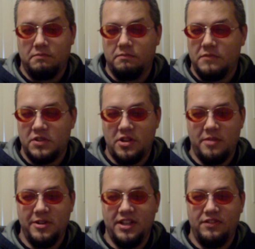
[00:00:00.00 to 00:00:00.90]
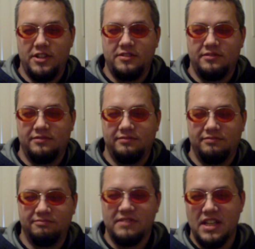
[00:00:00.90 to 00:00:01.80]
That's all I'm going to give you.
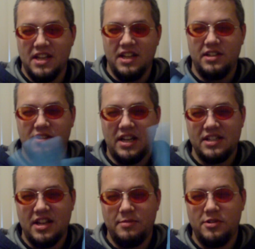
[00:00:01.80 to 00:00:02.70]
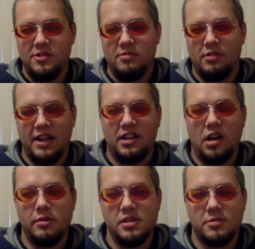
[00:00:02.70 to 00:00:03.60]
Till next time, YouTube, rate,
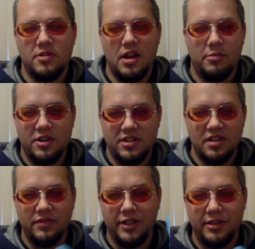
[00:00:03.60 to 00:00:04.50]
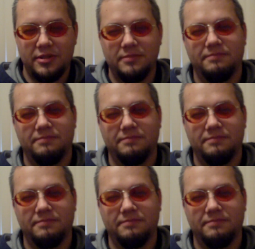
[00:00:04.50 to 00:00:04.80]
comment, subscribe, watch the other videos.